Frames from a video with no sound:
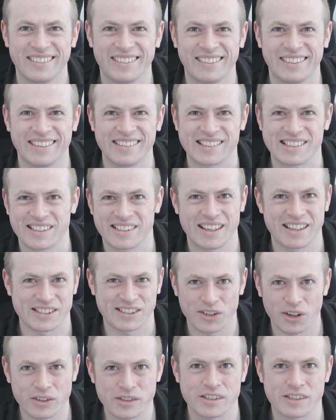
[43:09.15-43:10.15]
It's,
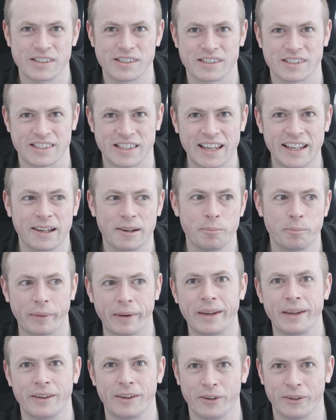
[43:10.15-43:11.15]
it's nonsense. They can
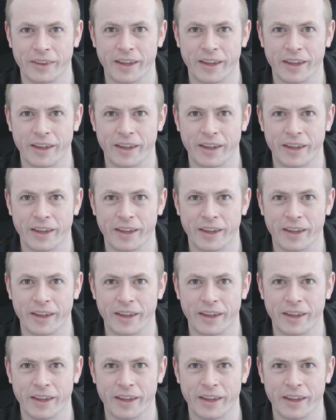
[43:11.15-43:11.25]
beat you.